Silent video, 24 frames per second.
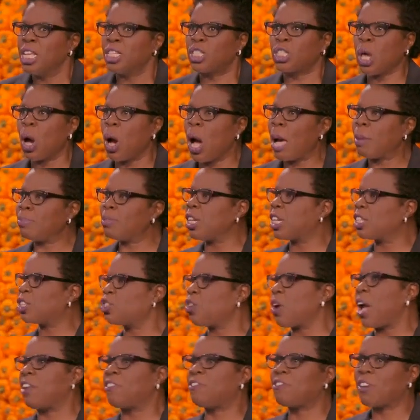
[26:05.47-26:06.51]
So I'm just
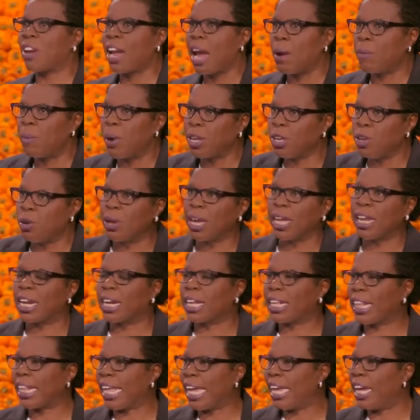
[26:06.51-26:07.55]
trying to figure out where you get a
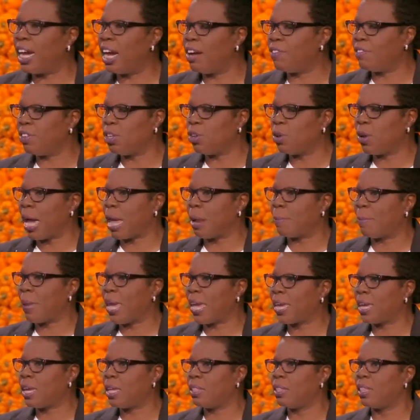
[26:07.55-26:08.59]
clay oven. You got to
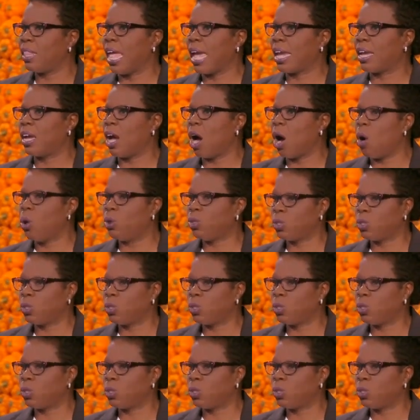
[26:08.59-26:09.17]
make it oh, like ghosts?